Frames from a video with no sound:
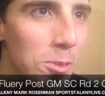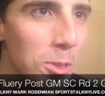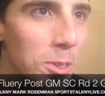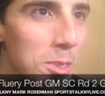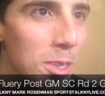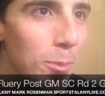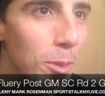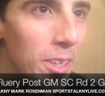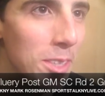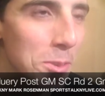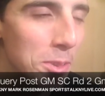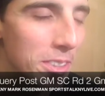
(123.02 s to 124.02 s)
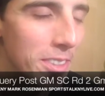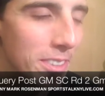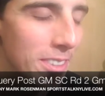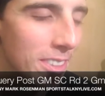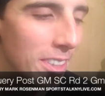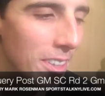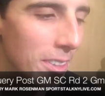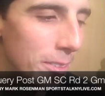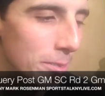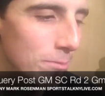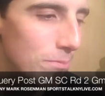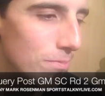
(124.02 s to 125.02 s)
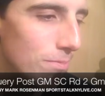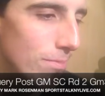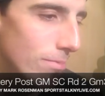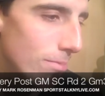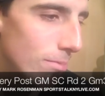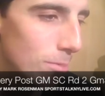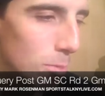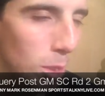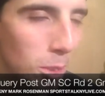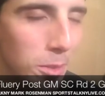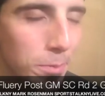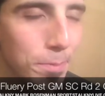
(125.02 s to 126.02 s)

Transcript: and stop the next one. And it's all good.